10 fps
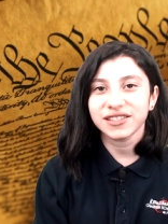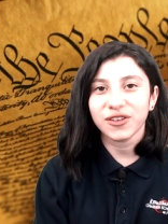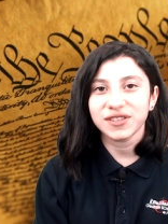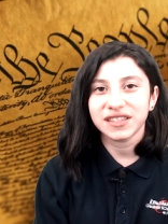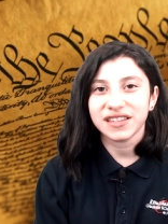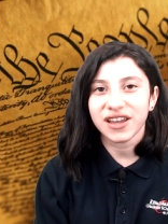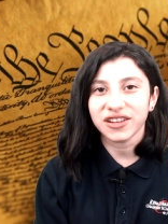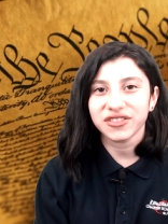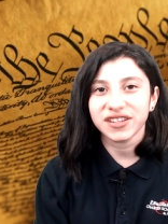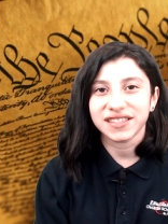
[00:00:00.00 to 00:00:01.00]
go to
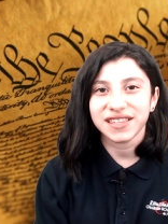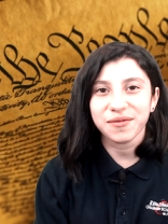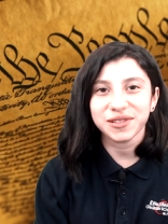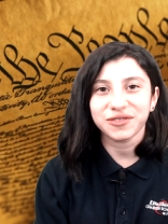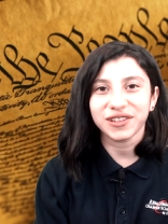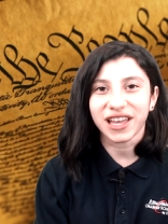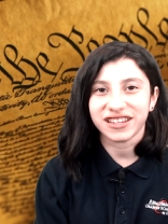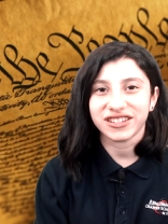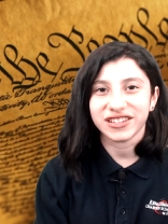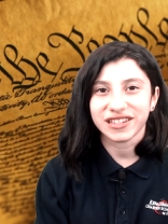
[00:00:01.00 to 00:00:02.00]
DeAndre to see what's for
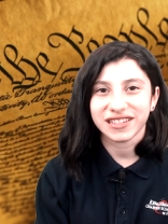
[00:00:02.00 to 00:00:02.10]
lunch.